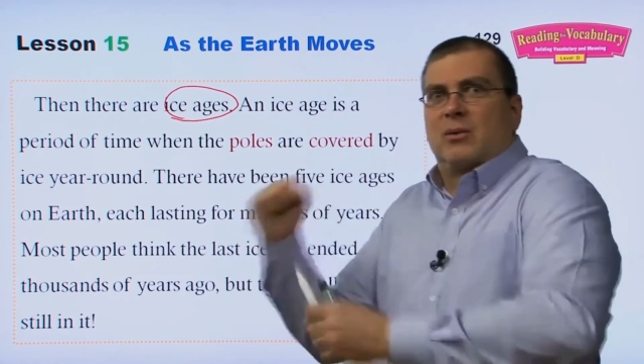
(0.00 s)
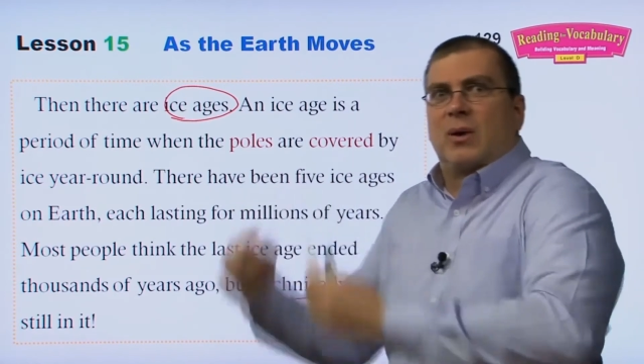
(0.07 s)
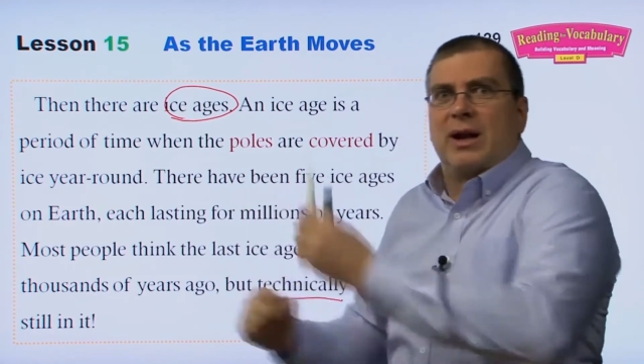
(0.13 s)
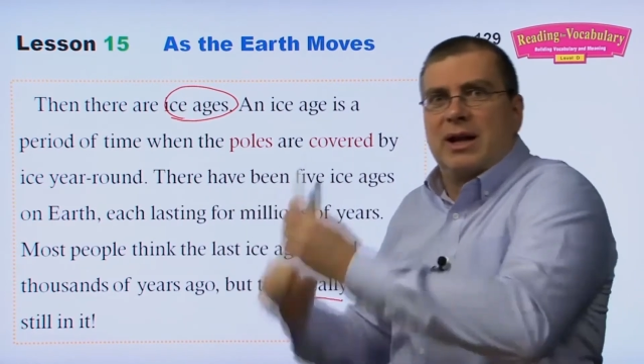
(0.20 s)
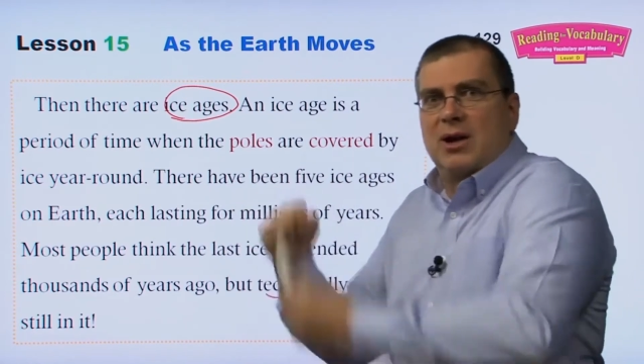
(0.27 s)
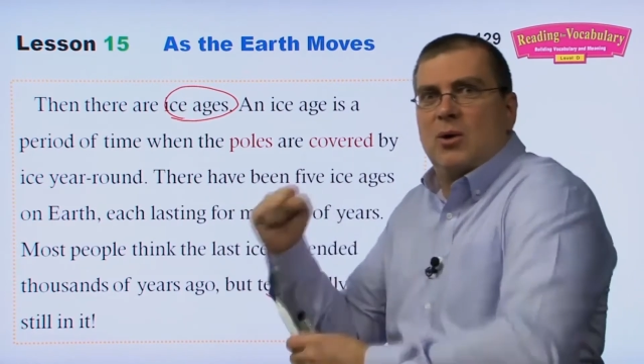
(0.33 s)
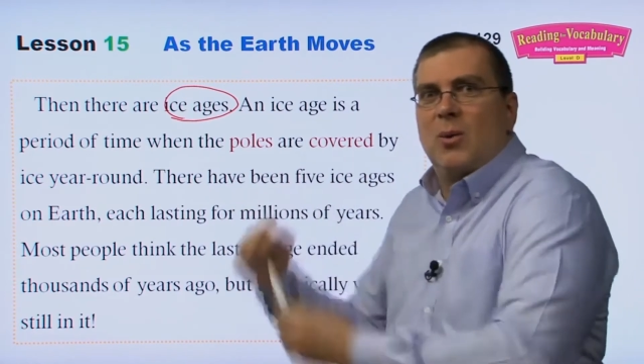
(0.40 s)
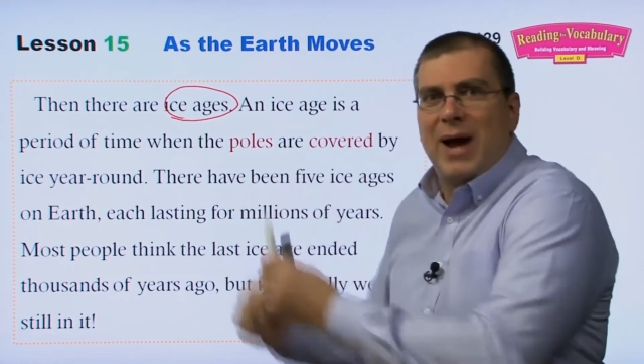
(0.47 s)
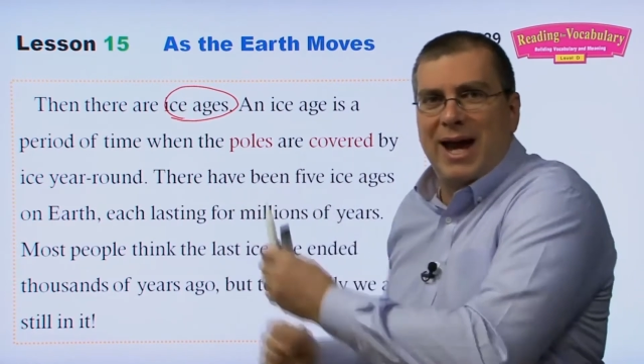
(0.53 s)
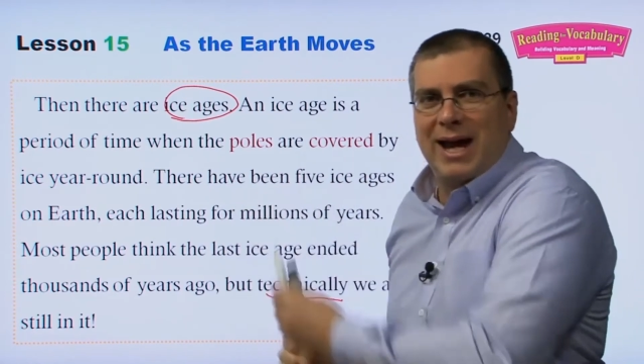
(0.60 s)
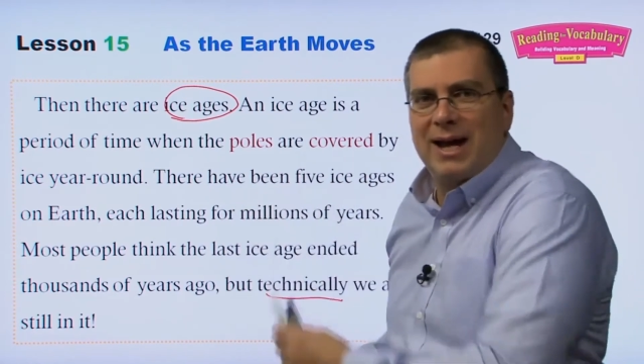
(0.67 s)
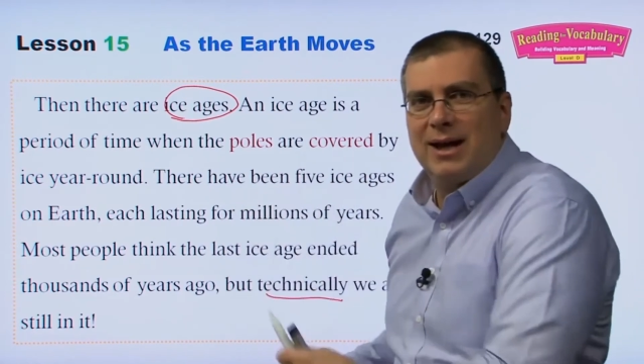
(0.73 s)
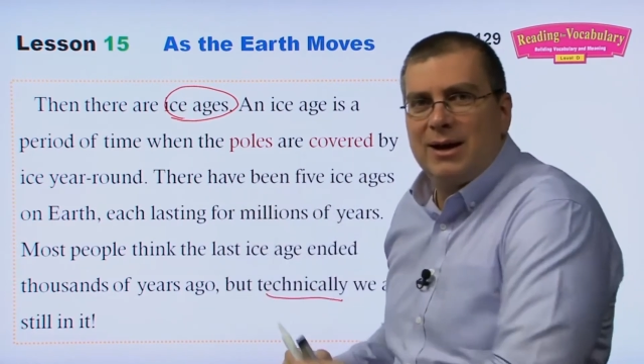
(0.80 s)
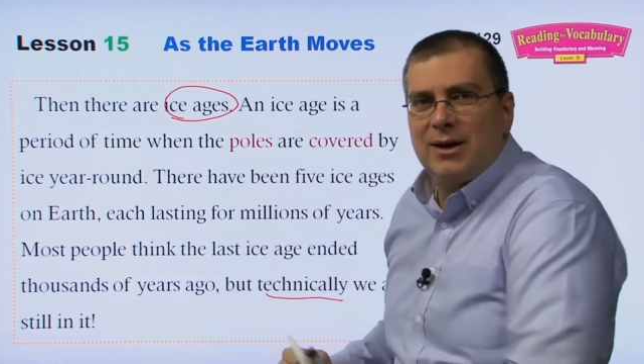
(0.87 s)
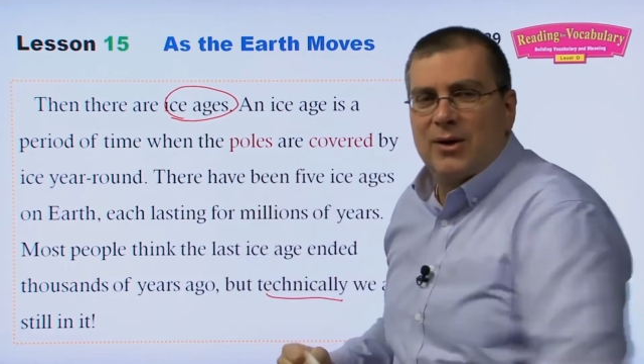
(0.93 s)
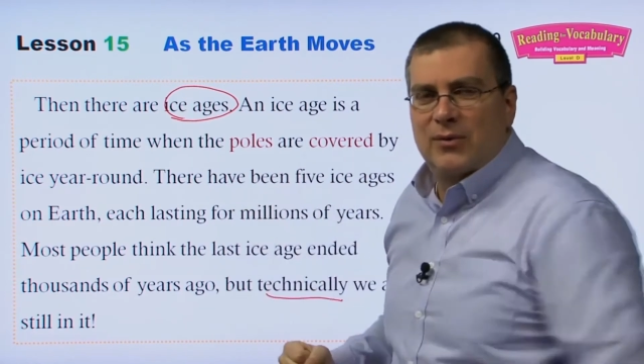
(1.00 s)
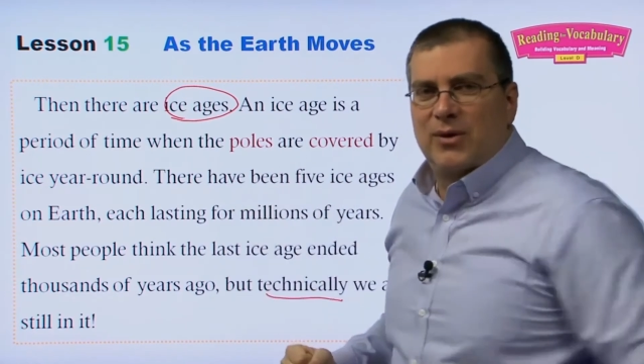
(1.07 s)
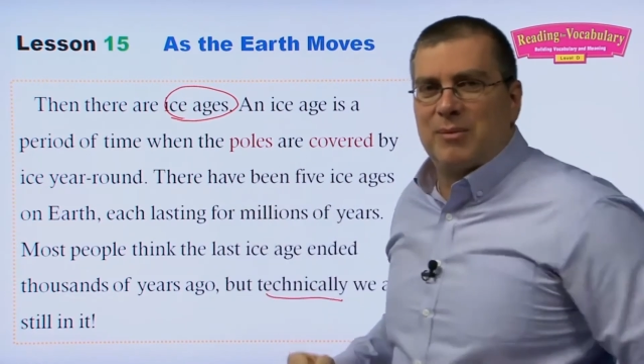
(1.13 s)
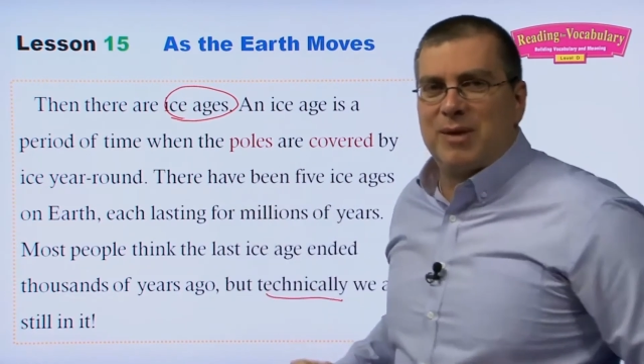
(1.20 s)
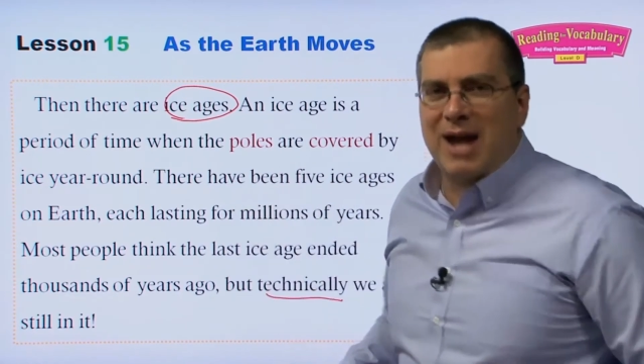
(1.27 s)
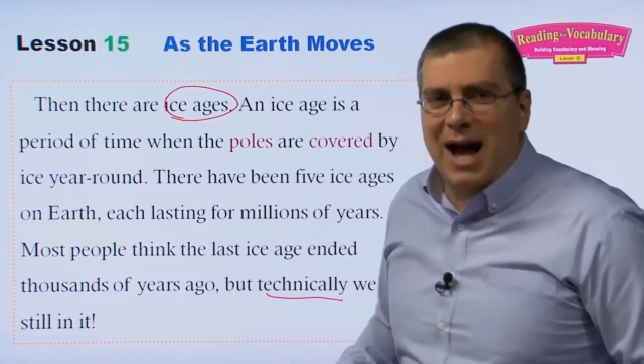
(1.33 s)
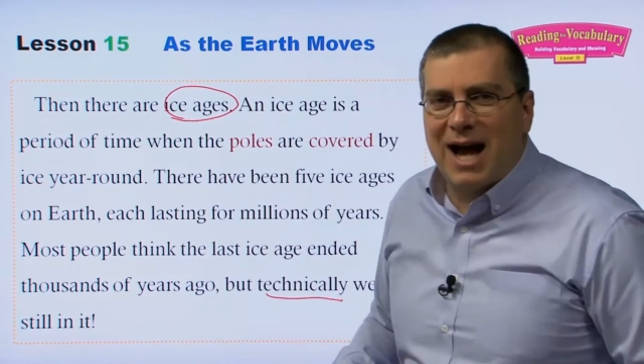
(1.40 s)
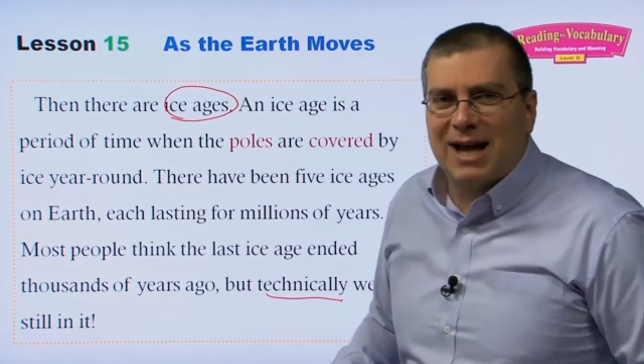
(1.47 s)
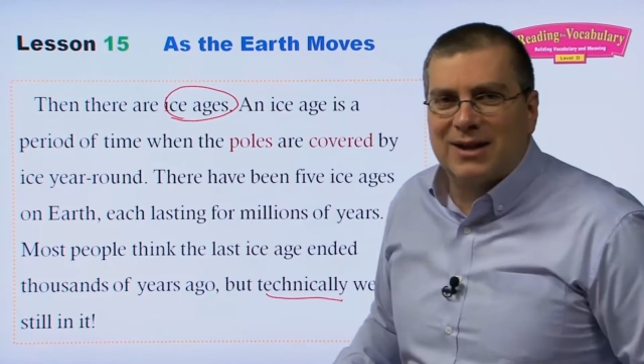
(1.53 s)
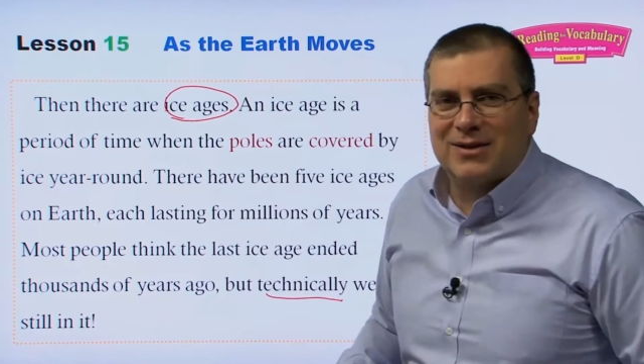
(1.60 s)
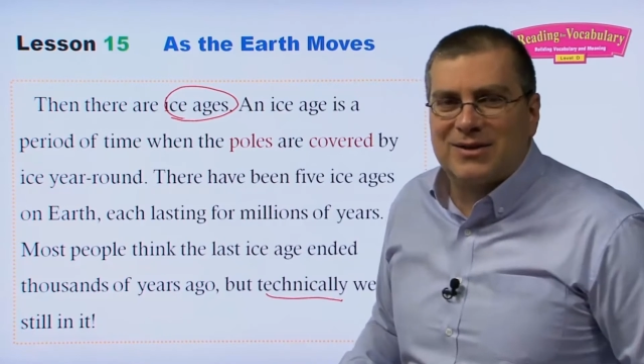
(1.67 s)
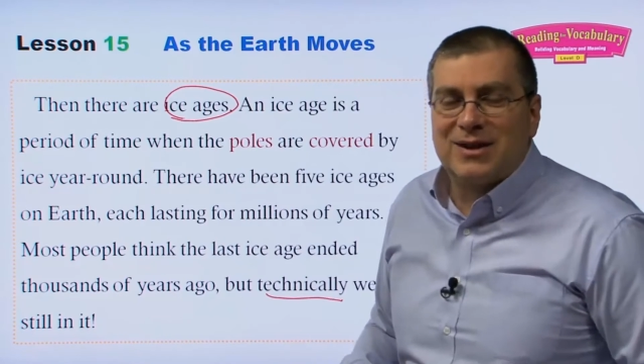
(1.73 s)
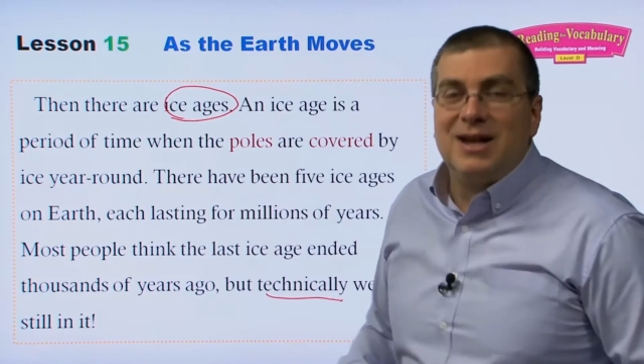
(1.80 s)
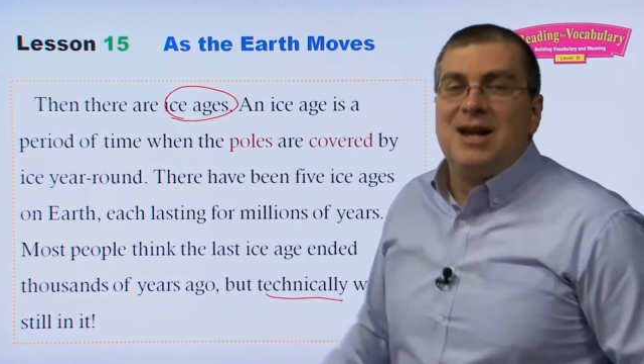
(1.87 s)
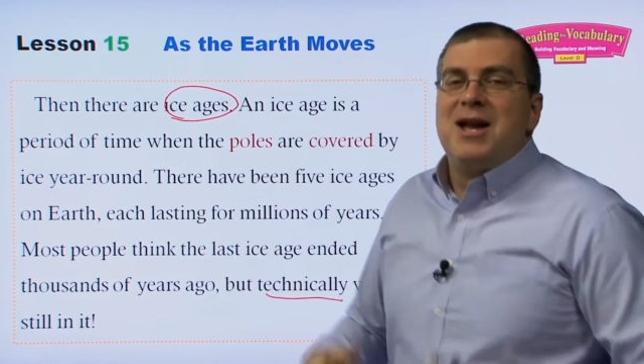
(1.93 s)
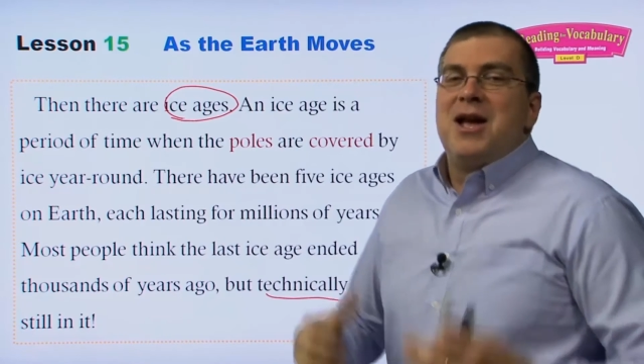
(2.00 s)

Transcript: running away from the ice.